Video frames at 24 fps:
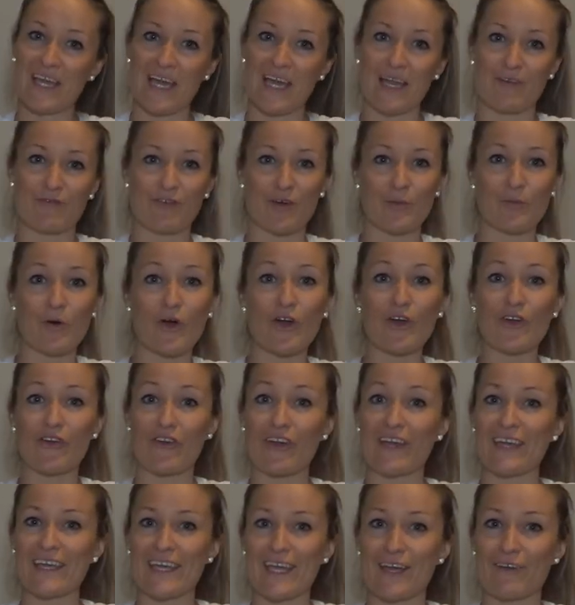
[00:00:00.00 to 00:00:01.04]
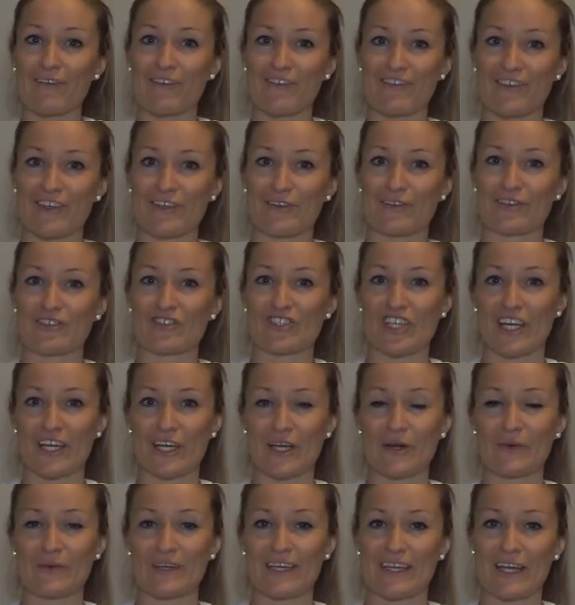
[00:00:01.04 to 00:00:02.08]
And for more great gear reviews, check
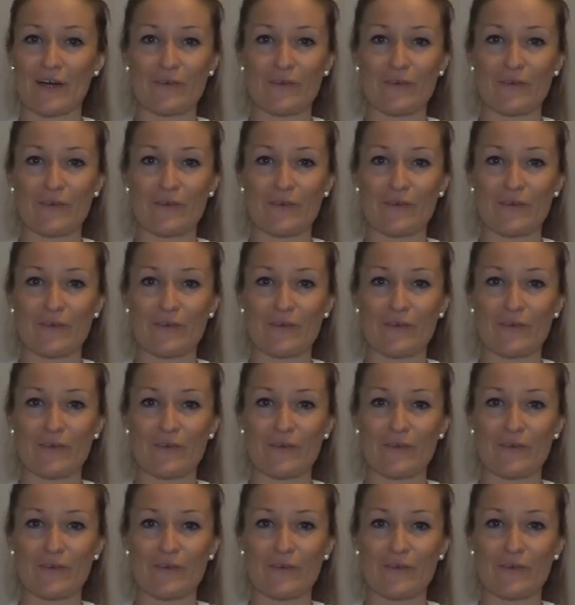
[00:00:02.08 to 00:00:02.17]
out